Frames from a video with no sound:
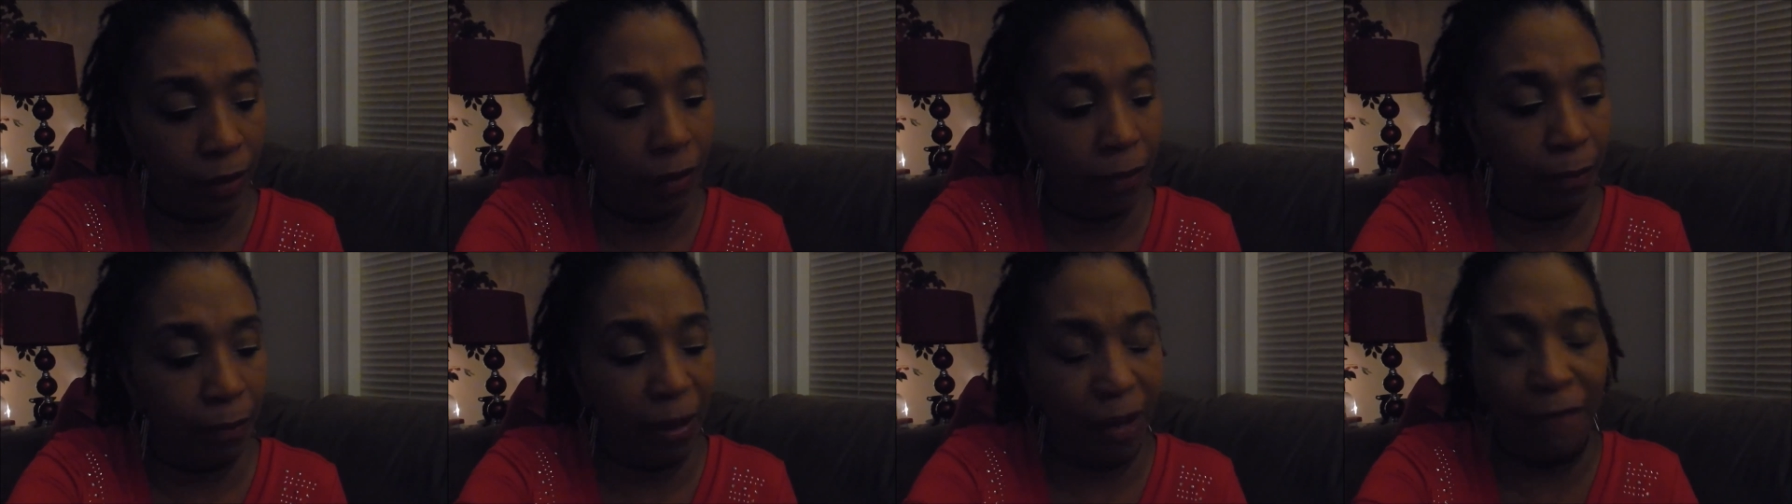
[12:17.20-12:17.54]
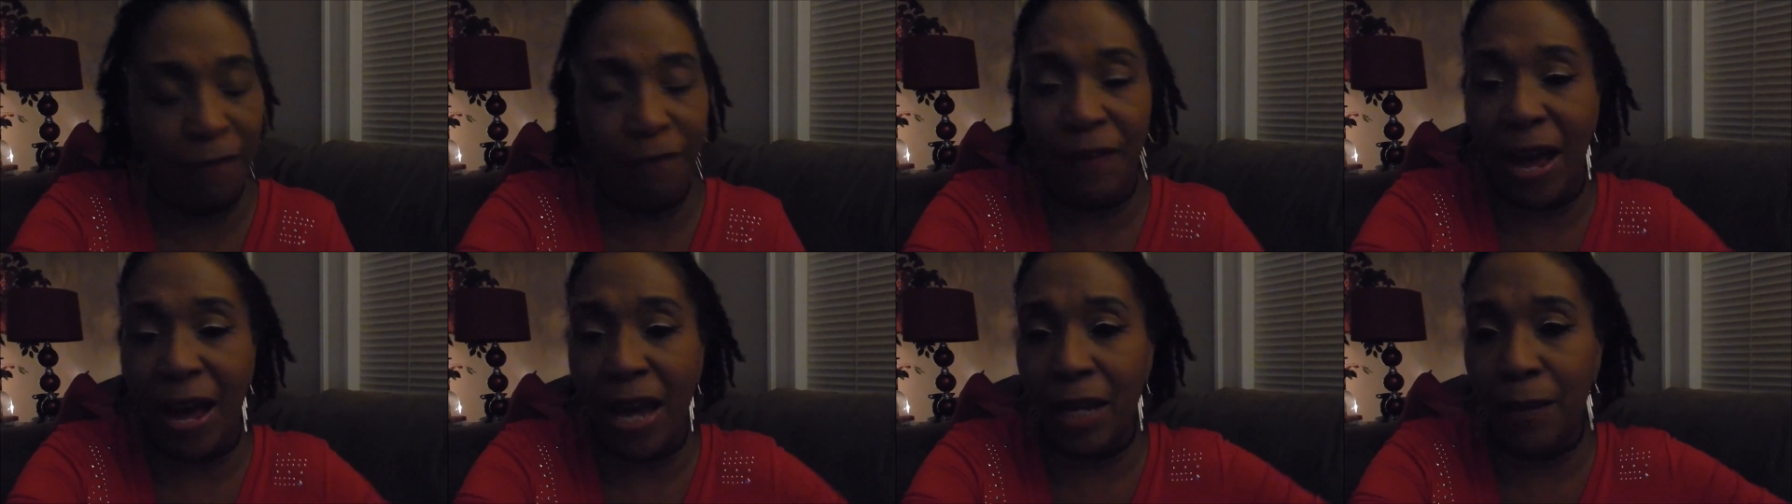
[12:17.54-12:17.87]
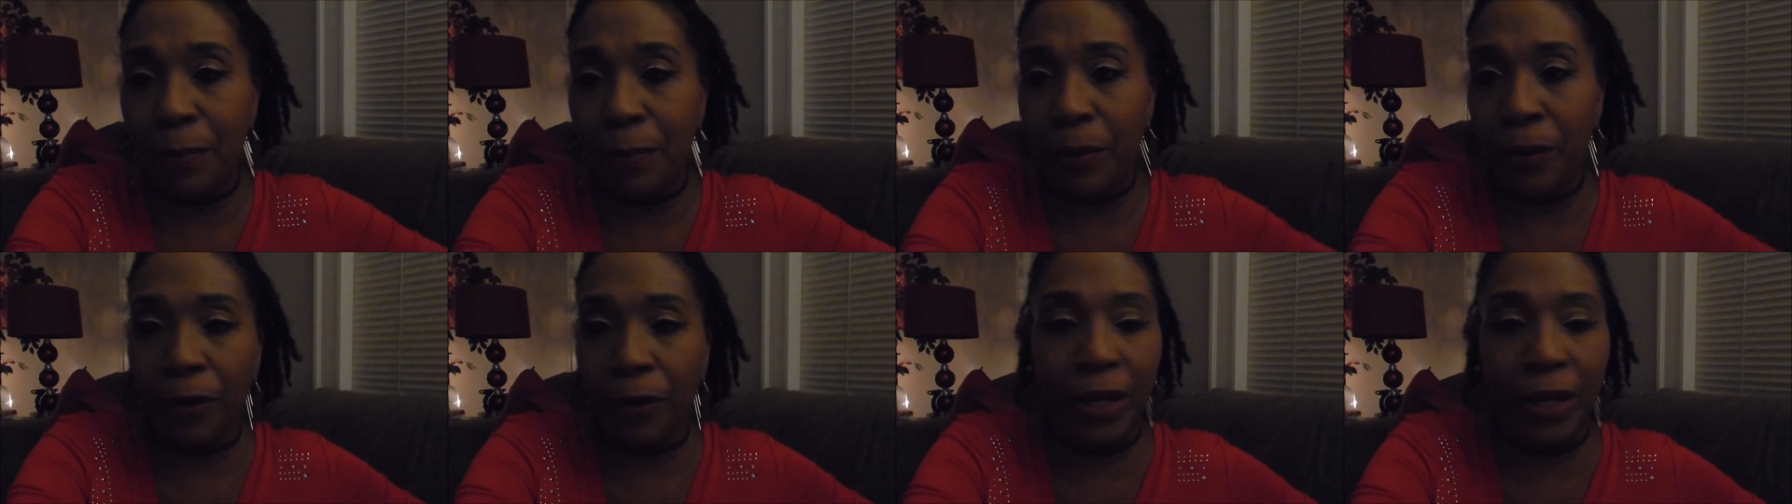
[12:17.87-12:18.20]
my
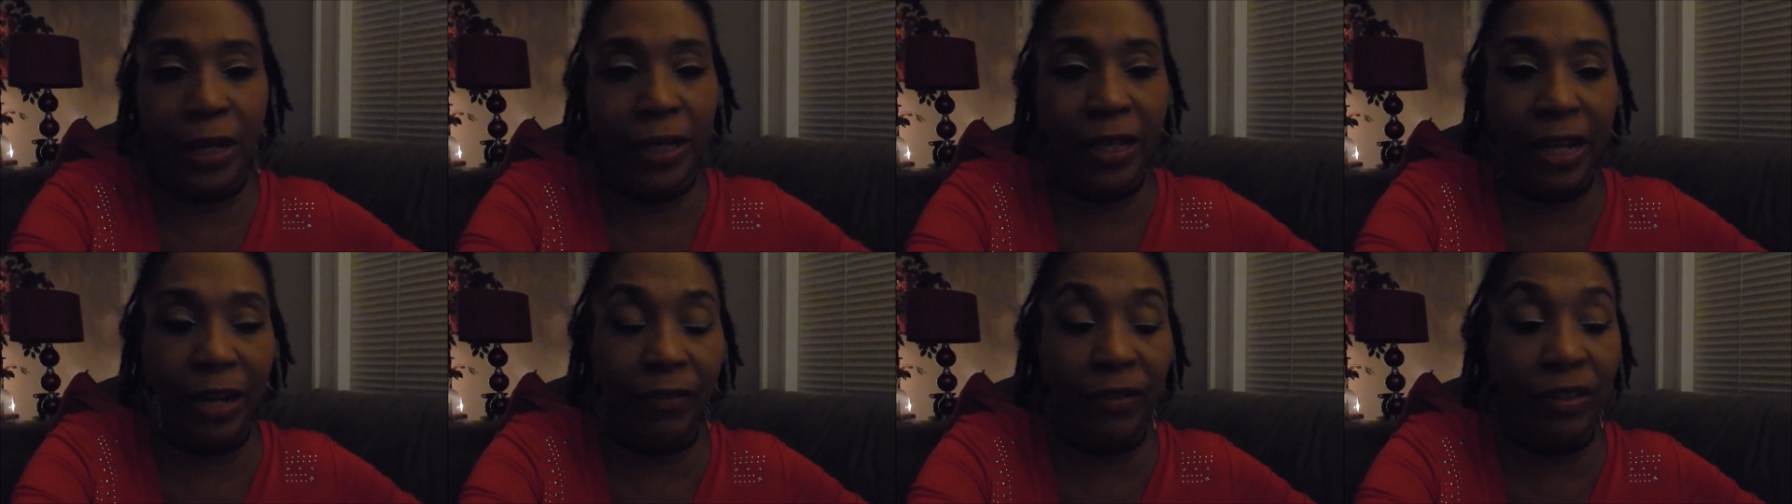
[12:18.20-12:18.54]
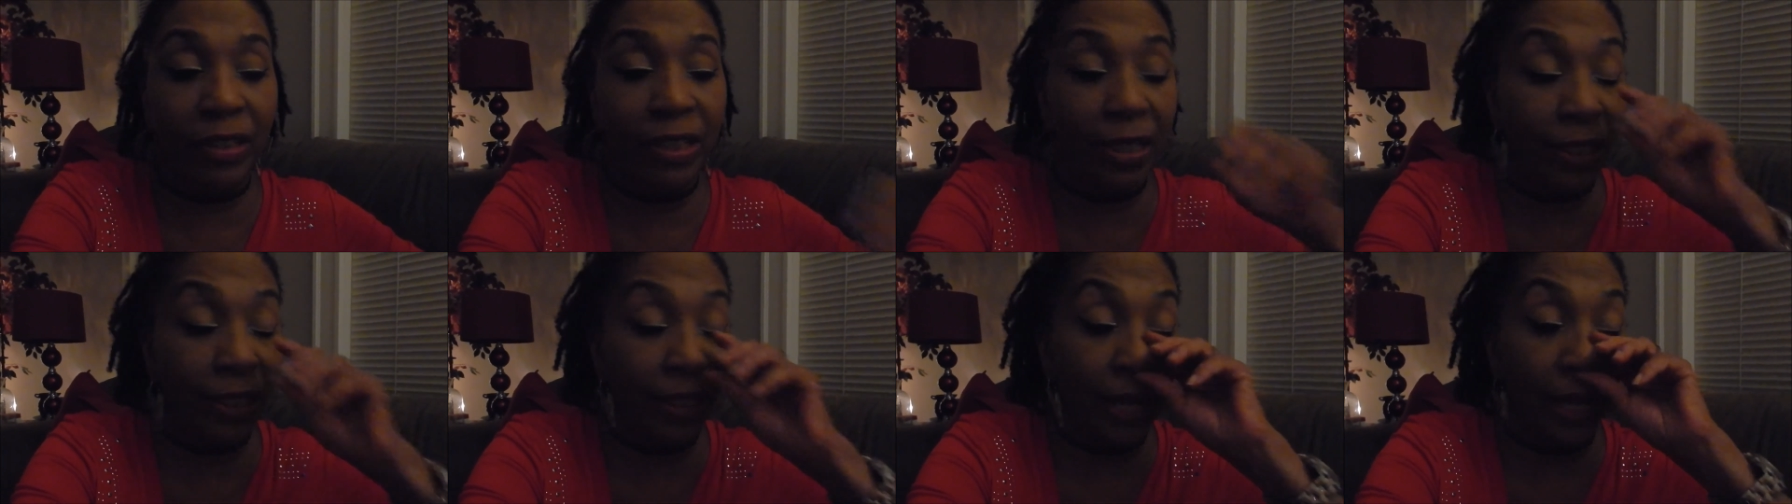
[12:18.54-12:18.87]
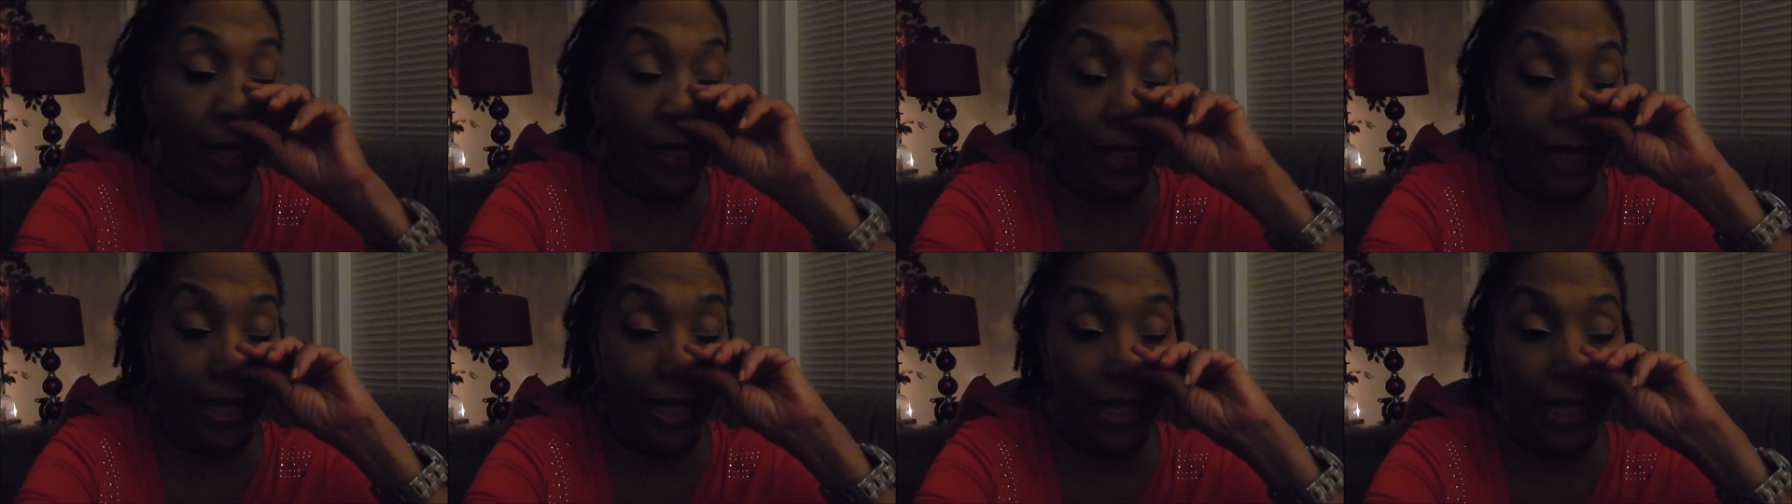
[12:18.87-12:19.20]
fiber and everything that
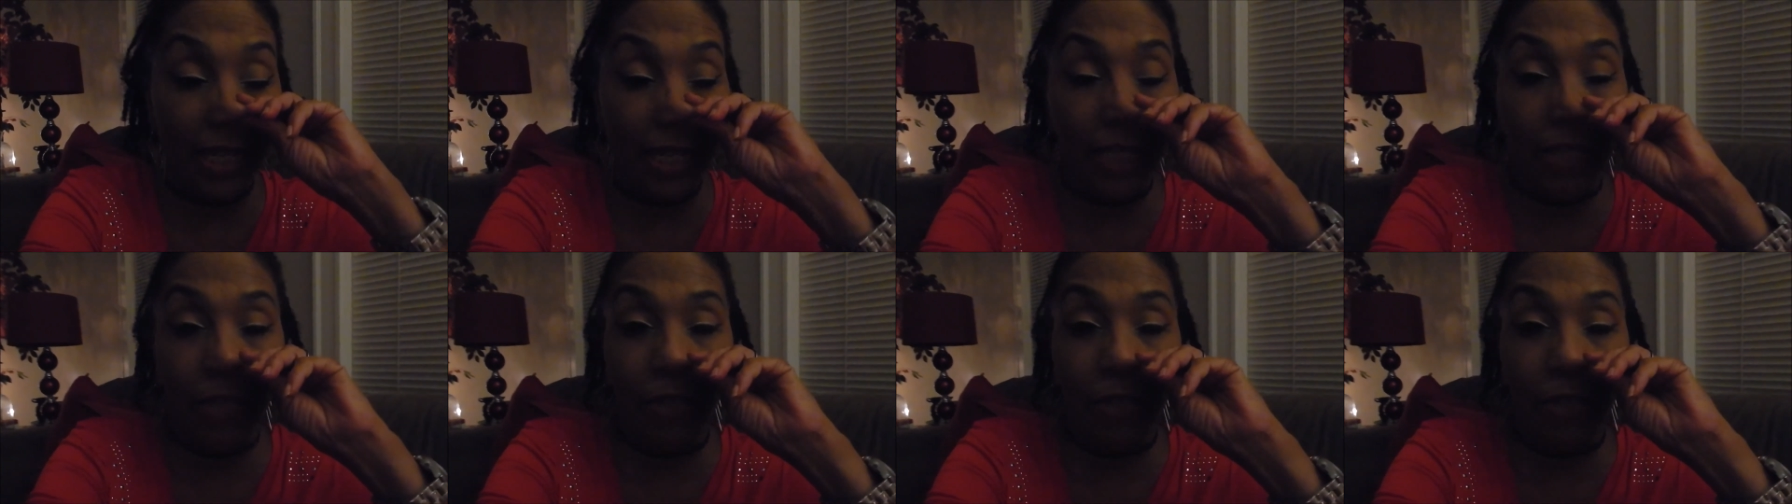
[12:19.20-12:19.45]
I need,